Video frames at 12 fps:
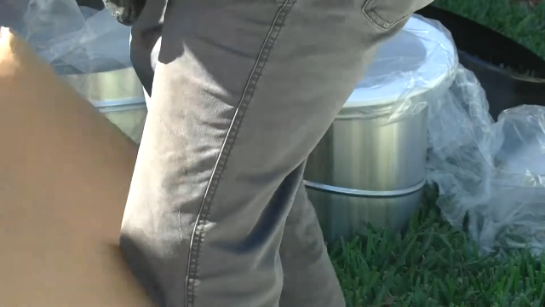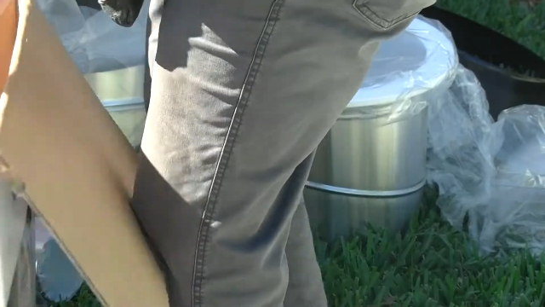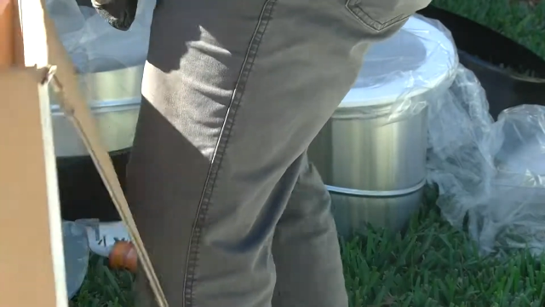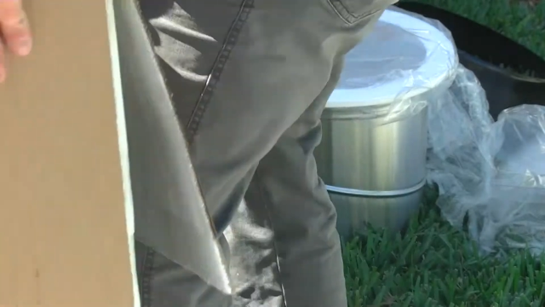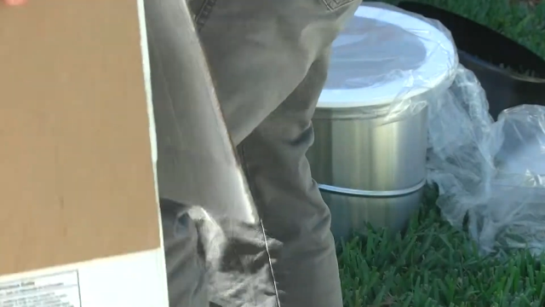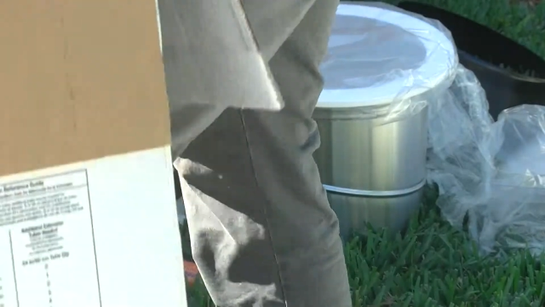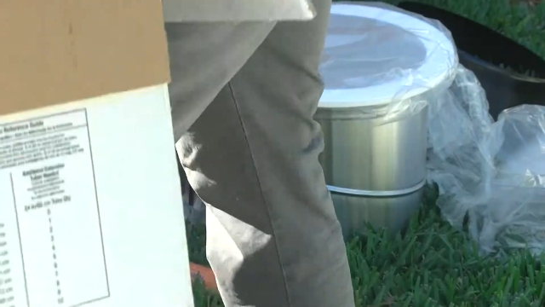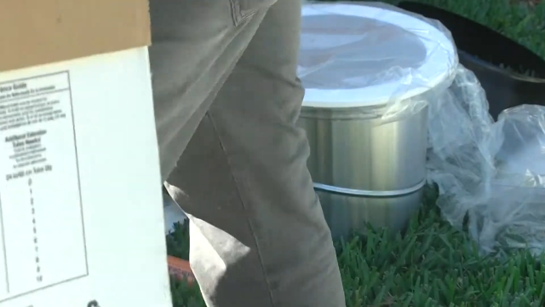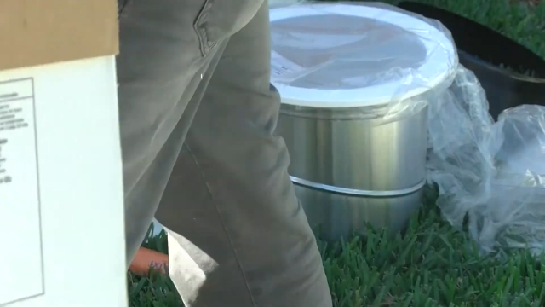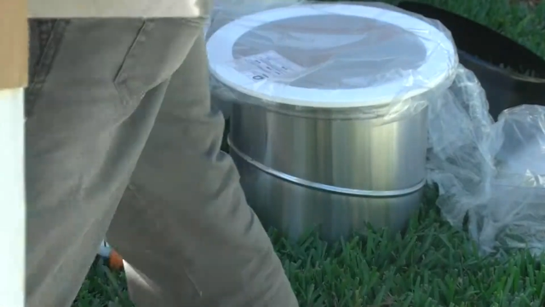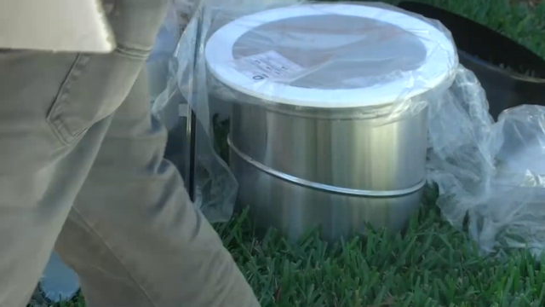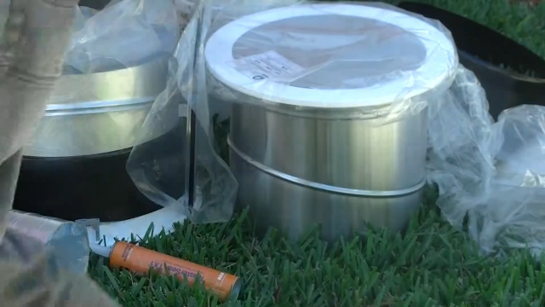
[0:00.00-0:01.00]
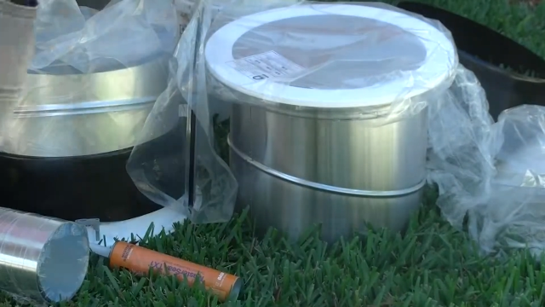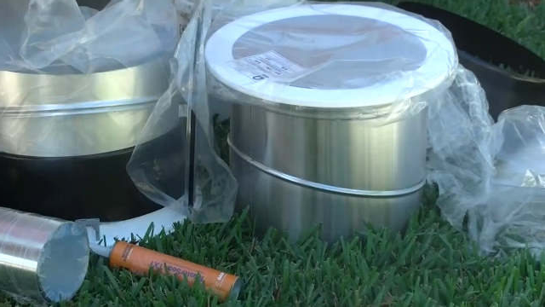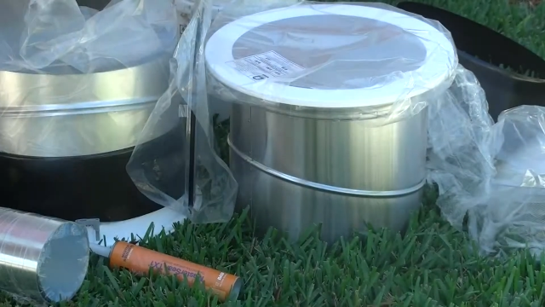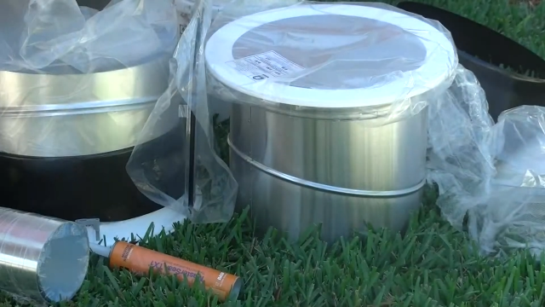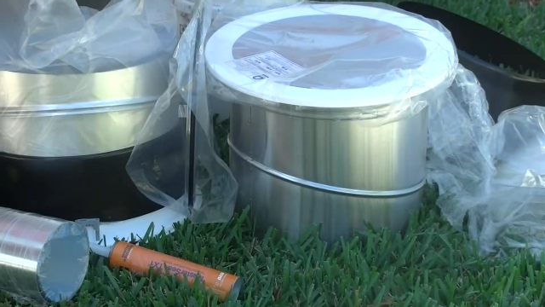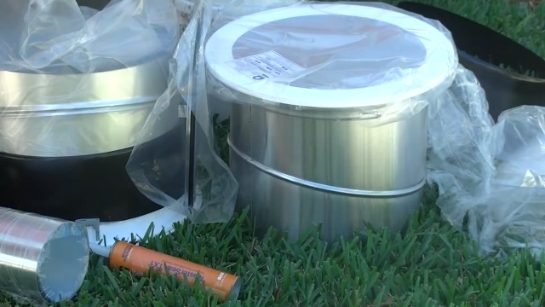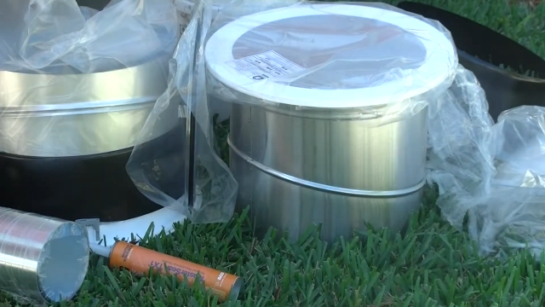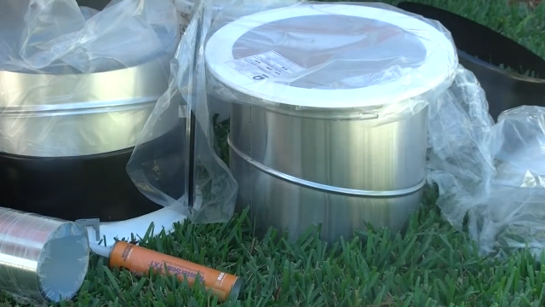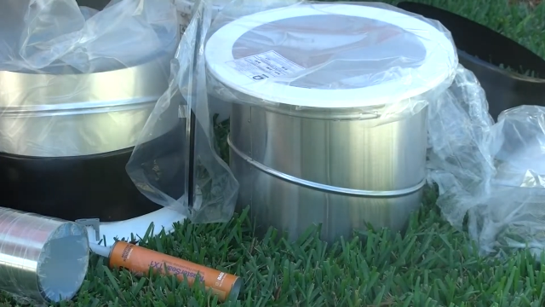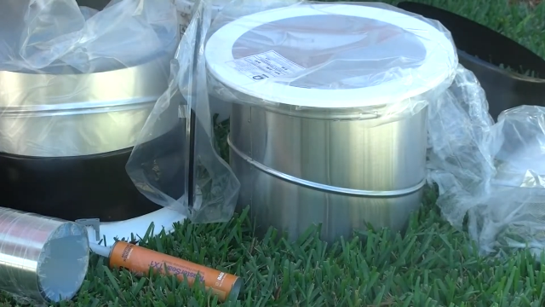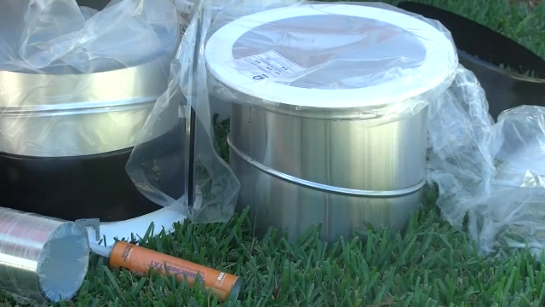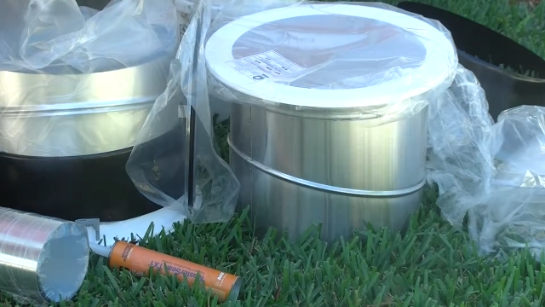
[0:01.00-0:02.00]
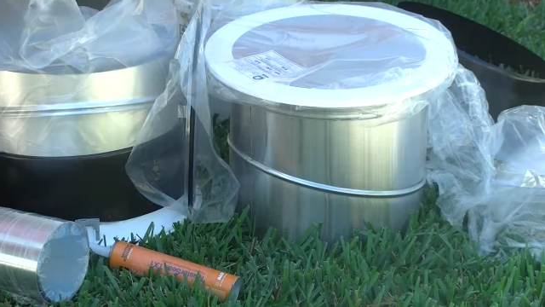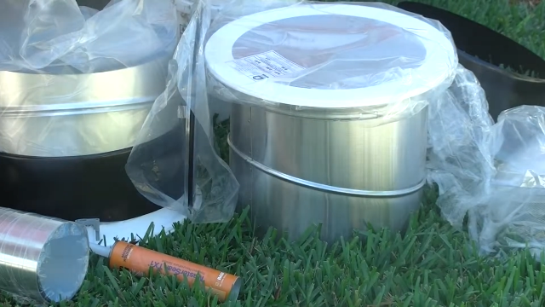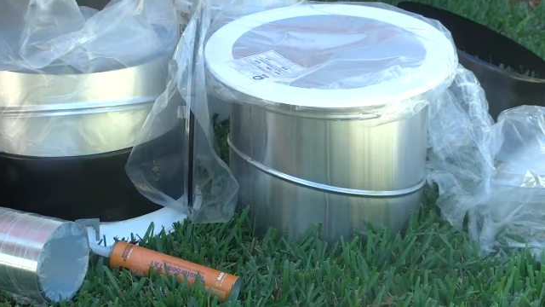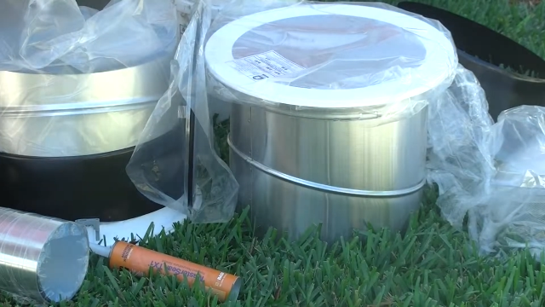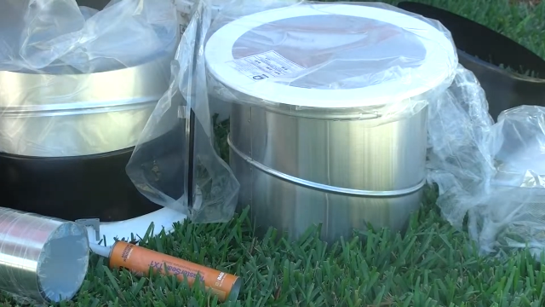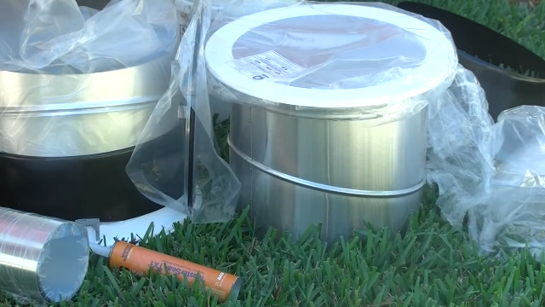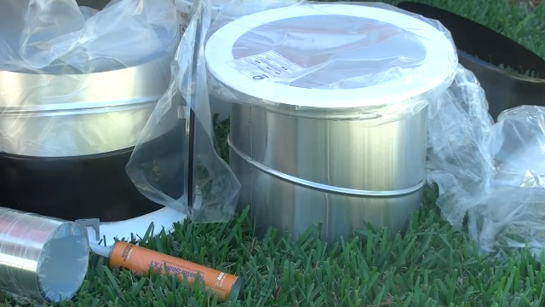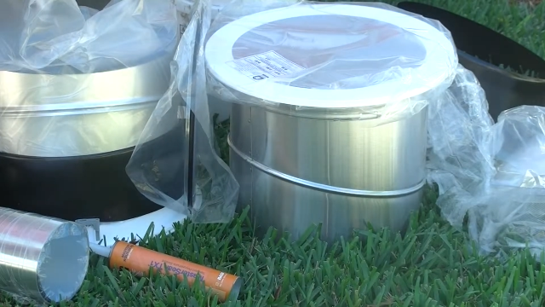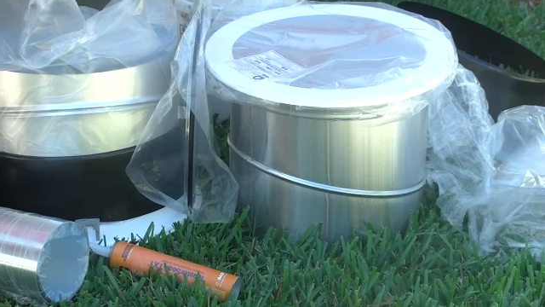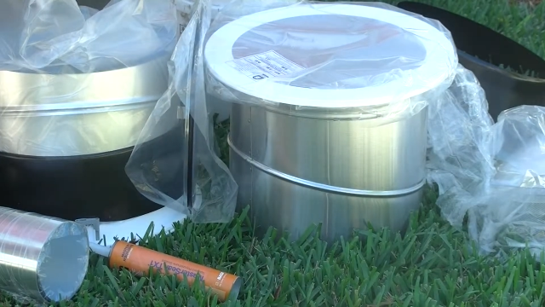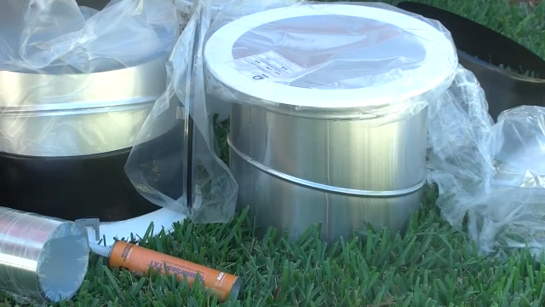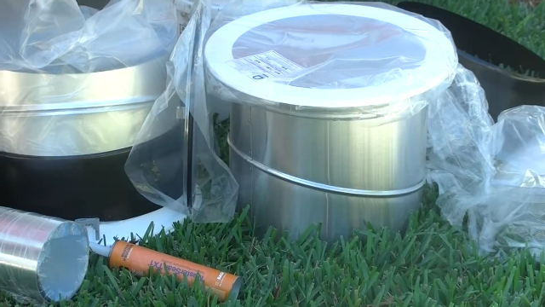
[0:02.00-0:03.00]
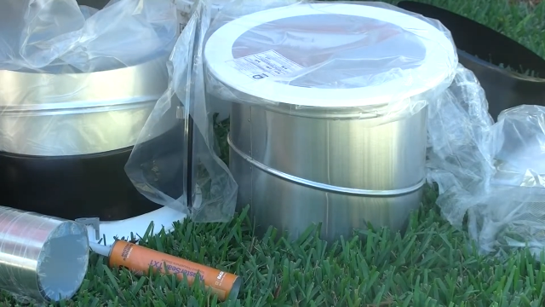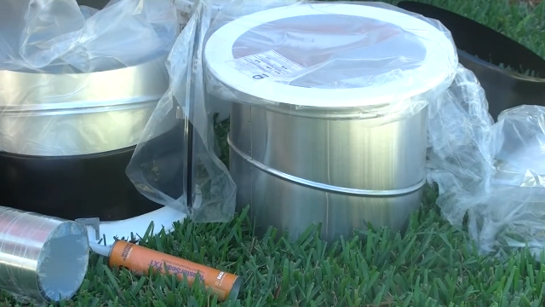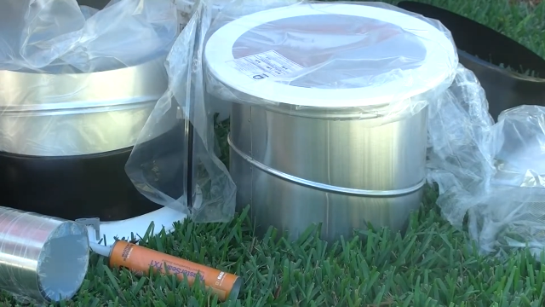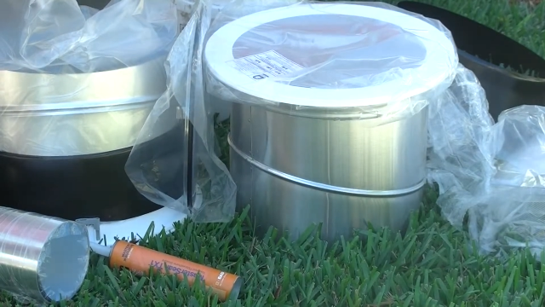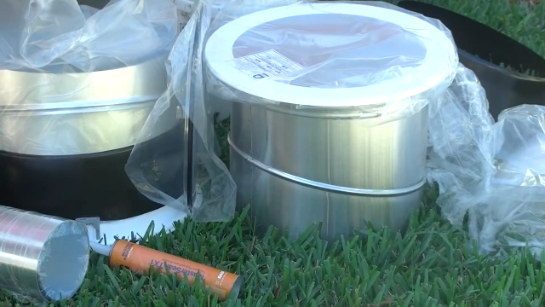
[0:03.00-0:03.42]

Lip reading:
[unreadable: no face in view]